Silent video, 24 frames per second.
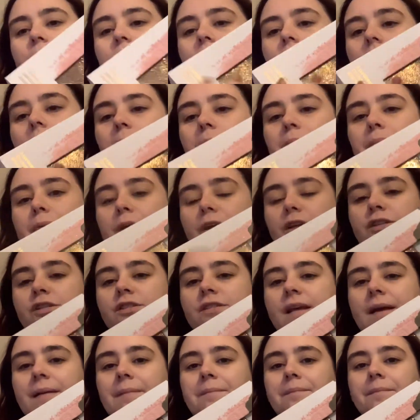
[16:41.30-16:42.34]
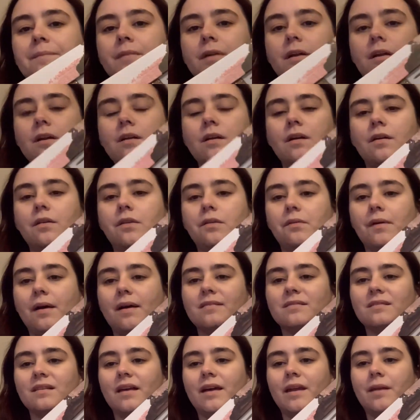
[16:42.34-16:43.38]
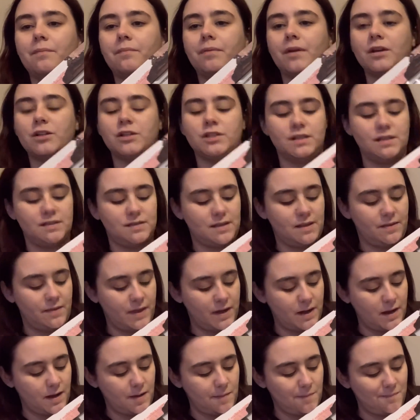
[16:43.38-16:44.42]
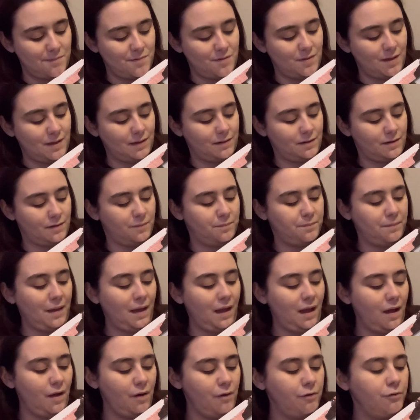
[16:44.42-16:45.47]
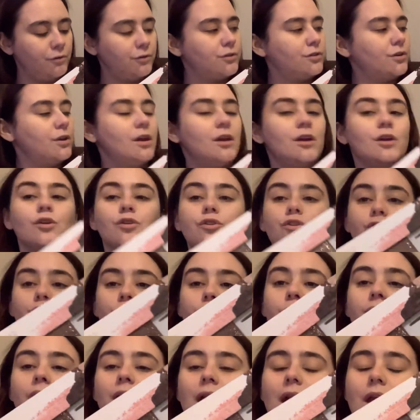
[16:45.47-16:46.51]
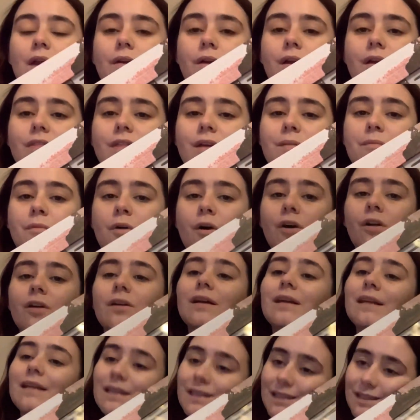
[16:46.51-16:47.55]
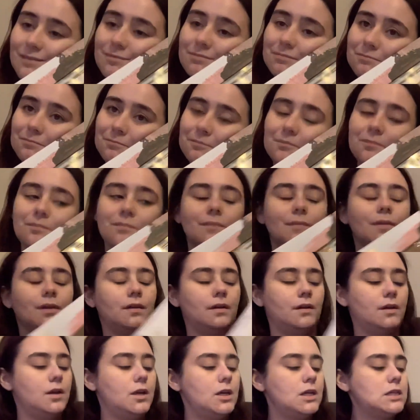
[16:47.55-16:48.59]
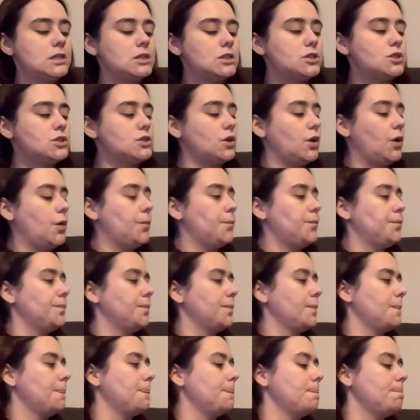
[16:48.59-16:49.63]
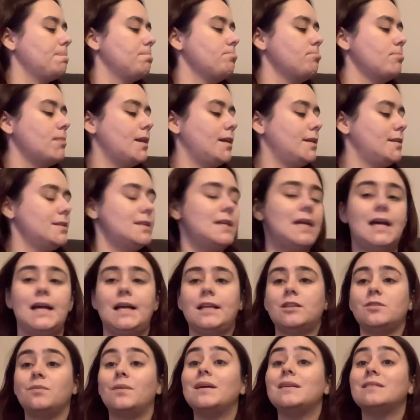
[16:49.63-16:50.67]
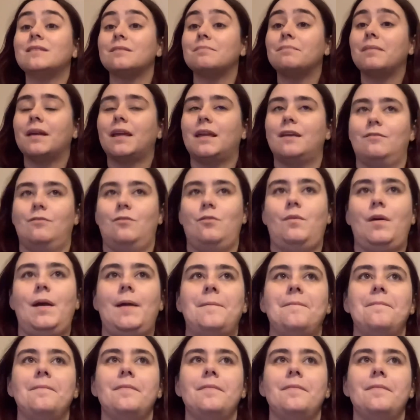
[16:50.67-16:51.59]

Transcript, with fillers: a brush set. So it has a lot of brushes and then it comes to like this pouch to carry them all in. So that's what is in my giveaway.